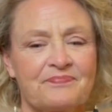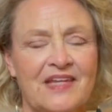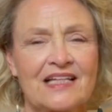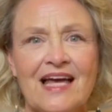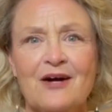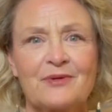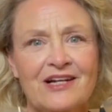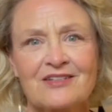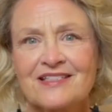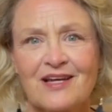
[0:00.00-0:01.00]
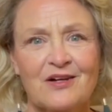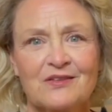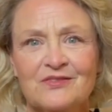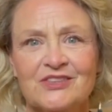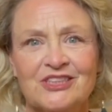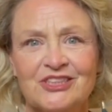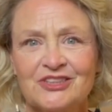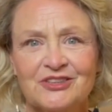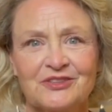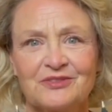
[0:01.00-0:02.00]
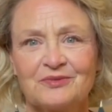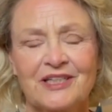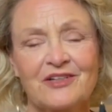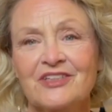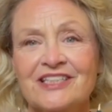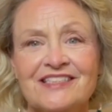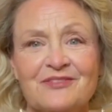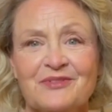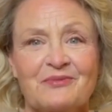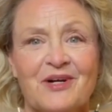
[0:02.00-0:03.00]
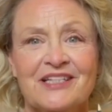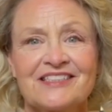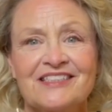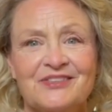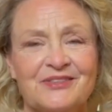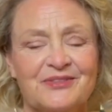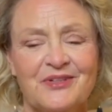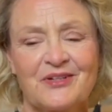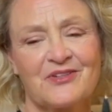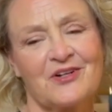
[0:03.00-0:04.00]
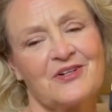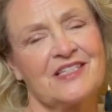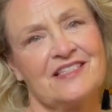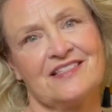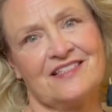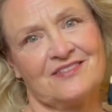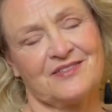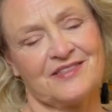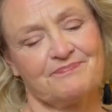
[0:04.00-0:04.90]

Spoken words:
allowing ourselves to do whatever it is that we wanted to do over all these years.